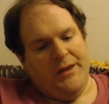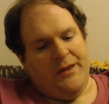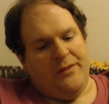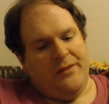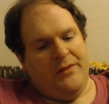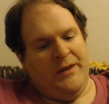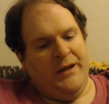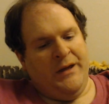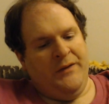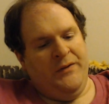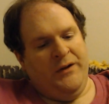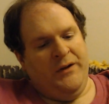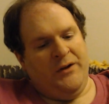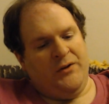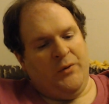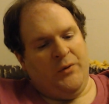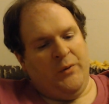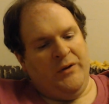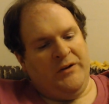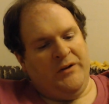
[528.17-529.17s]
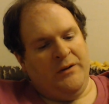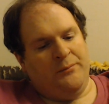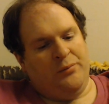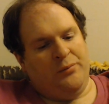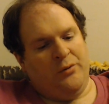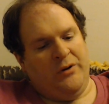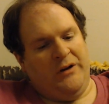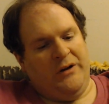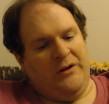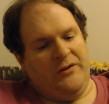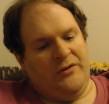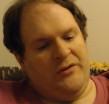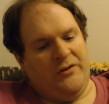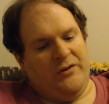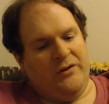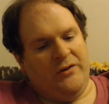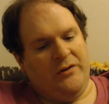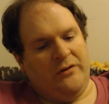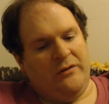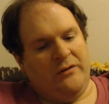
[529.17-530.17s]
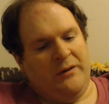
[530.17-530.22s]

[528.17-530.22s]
Then the anointed priest,